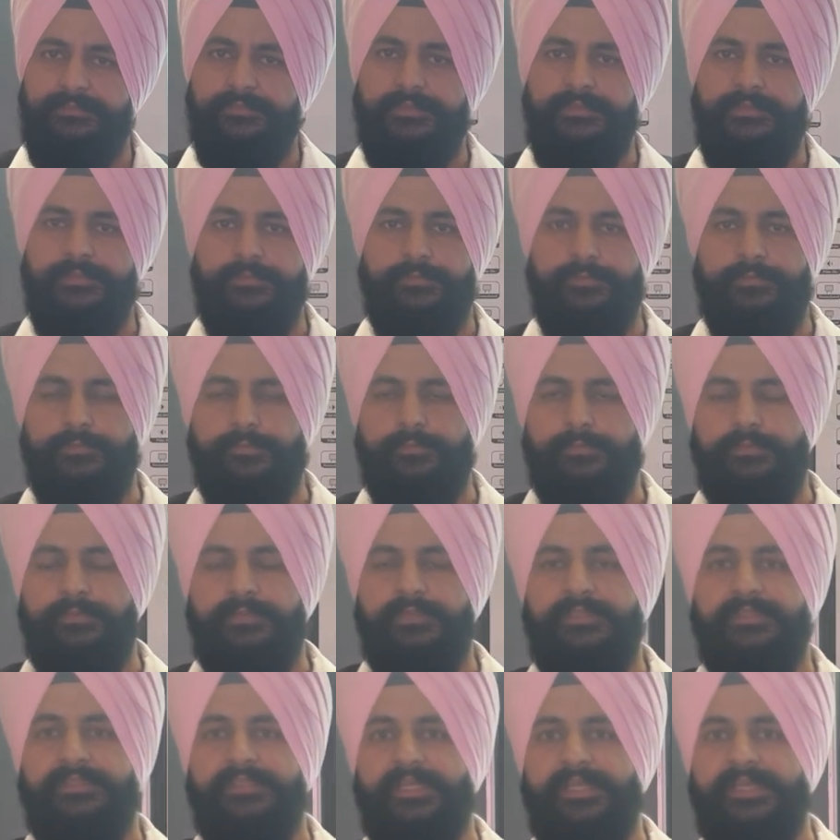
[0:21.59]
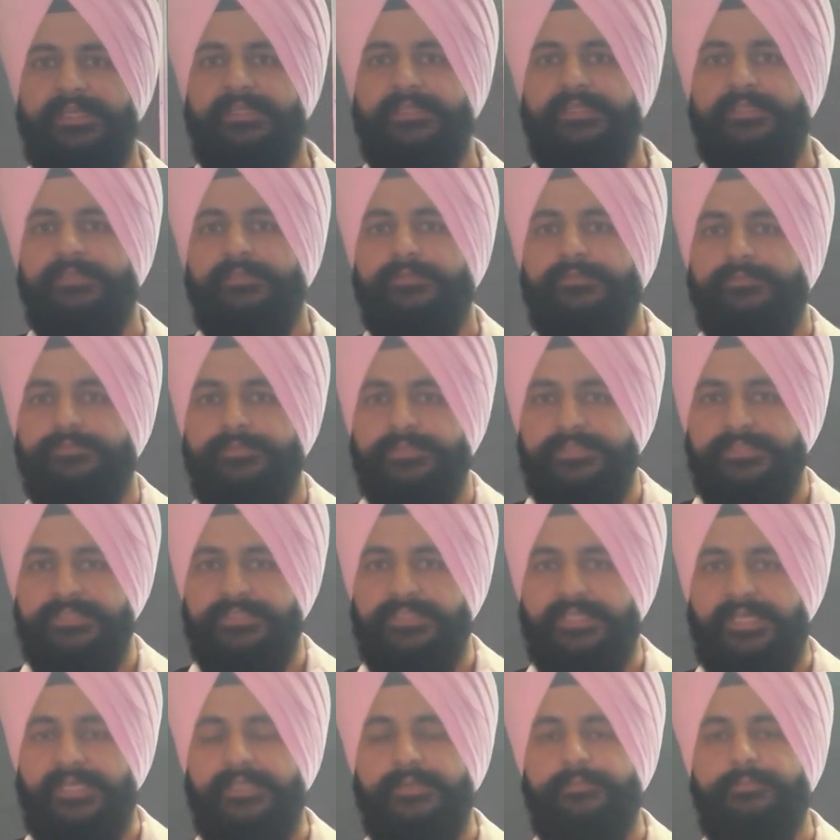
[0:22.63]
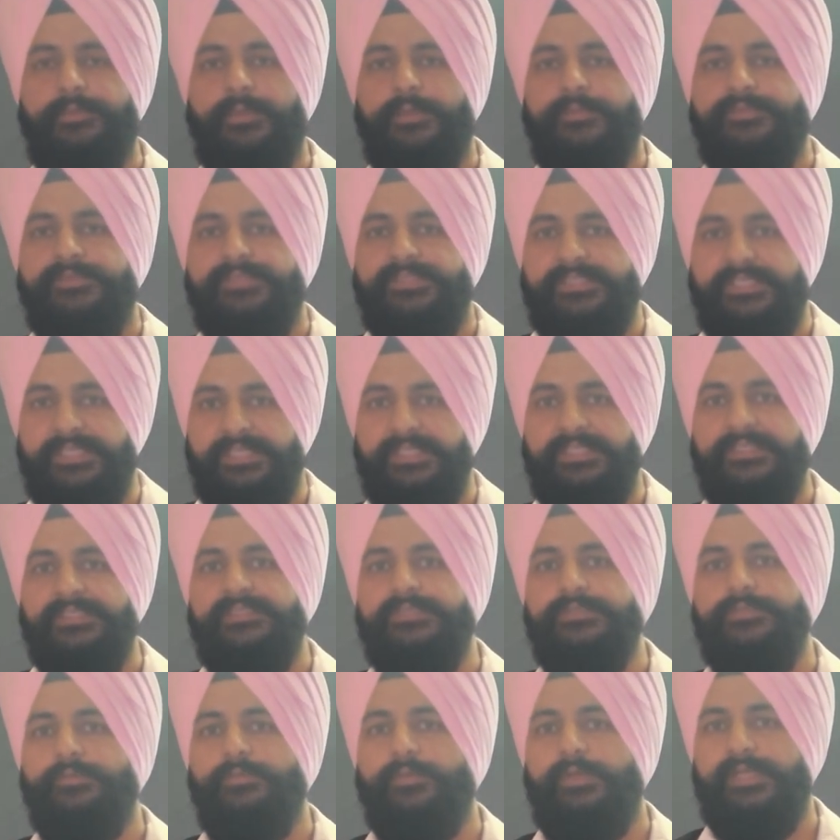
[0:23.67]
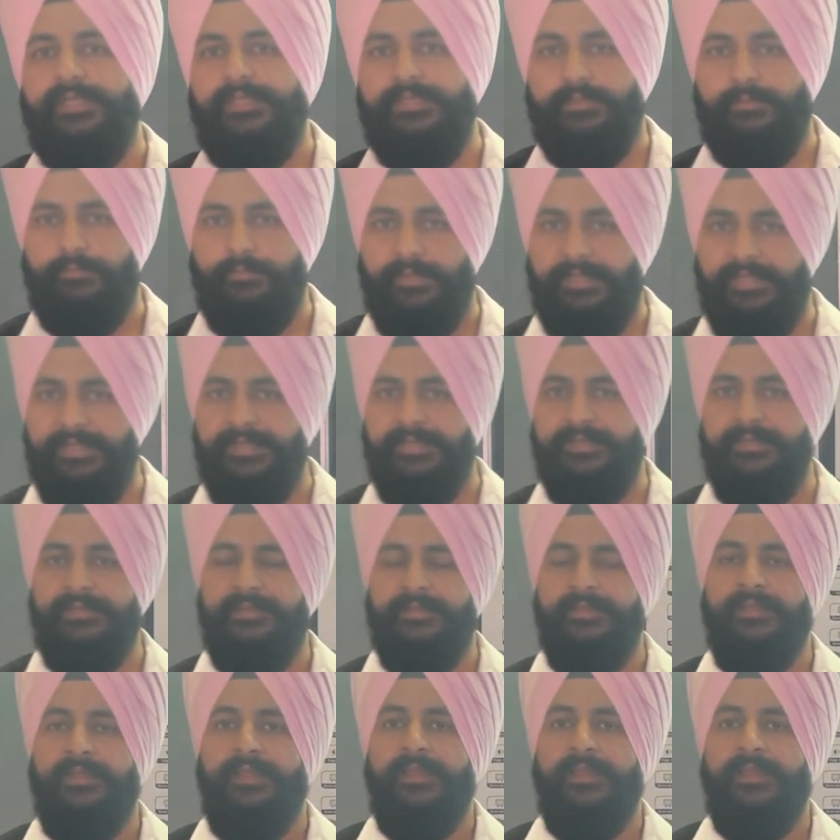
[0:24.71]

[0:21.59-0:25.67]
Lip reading: with you that which type of skills you are required